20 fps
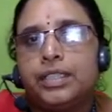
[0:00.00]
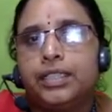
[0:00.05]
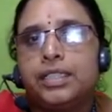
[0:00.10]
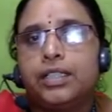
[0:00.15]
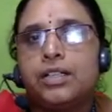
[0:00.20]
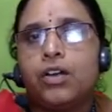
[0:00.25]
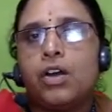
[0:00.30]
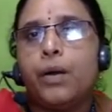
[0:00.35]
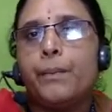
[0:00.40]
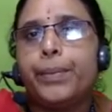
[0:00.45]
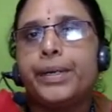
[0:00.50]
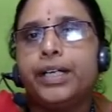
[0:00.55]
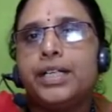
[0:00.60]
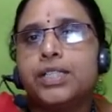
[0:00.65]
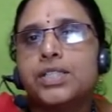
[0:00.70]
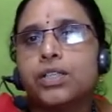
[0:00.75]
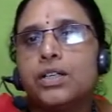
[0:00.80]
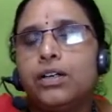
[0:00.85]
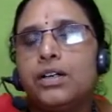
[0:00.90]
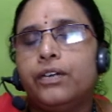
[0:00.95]

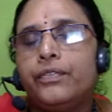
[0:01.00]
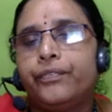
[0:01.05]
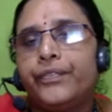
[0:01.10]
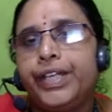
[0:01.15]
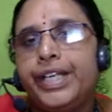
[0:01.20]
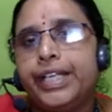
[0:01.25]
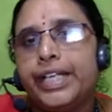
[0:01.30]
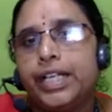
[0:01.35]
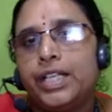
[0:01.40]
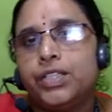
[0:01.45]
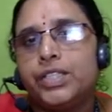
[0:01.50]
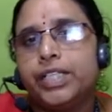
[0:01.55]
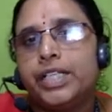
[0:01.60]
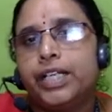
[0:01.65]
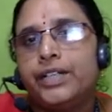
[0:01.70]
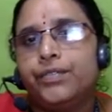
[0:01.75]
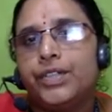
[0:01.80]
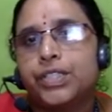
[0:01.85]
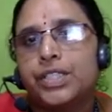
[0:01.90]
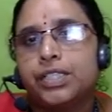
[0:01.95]
Components of wind energy
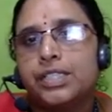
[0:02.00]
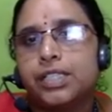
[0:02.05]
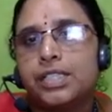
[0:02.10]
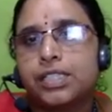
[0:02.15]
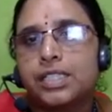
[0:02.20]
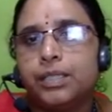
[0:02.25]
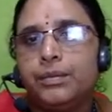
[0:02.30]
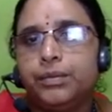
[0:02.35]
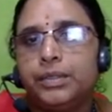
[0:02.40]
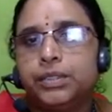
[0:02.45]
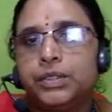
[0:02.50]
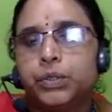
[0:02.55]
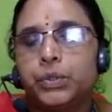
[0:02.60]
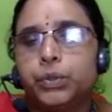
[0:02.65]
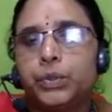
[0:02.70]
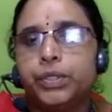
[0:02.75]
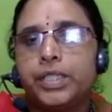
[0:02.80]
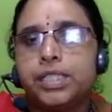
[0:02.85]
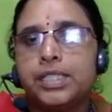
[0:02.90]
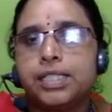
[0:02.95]
conversion system.
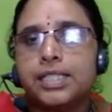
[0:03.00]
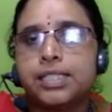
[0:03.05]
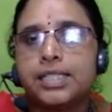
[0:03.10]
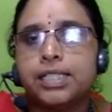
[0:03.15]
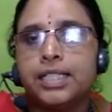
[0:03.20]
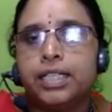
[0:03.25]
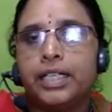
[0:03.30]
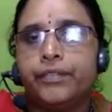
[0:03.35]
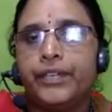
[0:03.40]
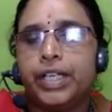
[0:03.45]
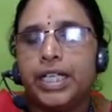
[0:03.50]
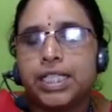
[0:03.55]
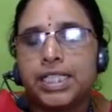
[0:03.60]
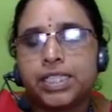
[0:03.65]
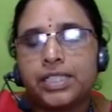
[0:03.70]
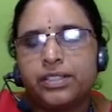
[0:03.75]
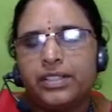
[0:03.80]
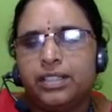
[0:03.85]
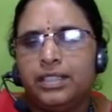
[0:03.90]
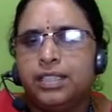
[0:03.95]
So this is the,
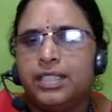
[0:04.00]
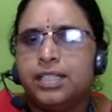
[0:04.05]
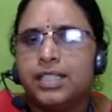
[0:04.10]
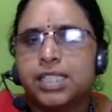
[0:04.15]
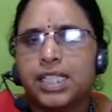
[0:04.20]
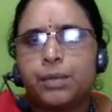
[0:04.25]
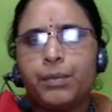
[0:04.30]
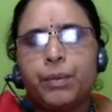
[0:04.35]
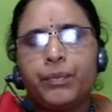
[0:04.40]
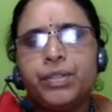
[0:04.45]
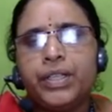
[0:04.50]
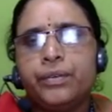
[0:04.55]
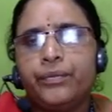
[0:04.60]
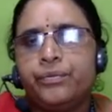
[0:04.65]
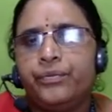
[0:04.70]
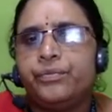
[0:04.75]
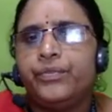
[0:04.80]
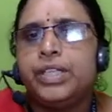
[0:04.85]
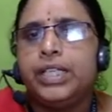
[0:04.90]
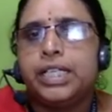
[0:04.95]
as some of
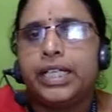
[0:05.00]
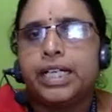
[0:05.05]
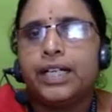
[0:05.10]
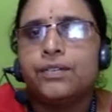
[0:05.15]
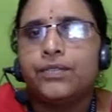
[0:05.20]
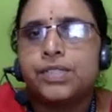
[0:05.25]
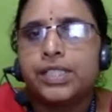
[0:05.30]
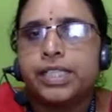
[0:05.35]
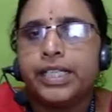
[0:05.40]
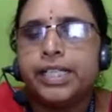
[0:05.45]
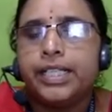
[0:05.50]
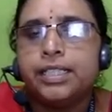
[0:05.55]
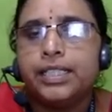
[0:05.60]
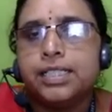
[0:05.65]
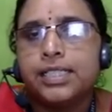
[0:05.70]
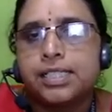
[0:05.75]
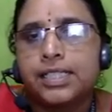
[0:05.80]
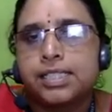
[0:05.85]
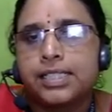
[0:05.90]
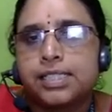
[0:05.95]
them we have seen
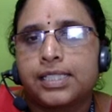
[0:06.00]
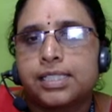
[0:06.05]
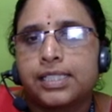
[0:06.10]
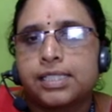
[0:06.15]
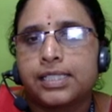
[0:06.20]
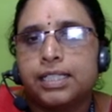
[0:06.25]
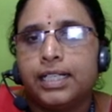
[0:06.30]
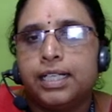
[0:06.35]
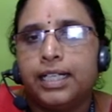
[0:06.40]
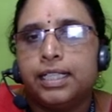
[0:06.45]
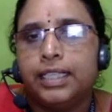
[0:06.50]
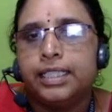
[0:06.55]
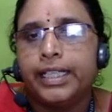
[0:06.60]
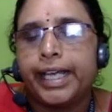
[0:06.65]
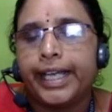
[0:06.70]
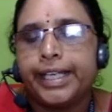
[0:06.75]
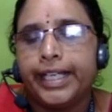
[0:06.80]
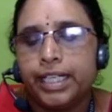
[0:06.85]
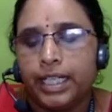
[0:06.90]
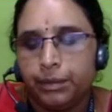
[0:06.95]
this
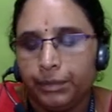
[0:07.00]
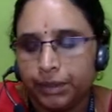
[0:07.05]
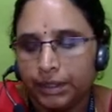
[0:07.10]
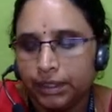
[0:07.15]
diagram.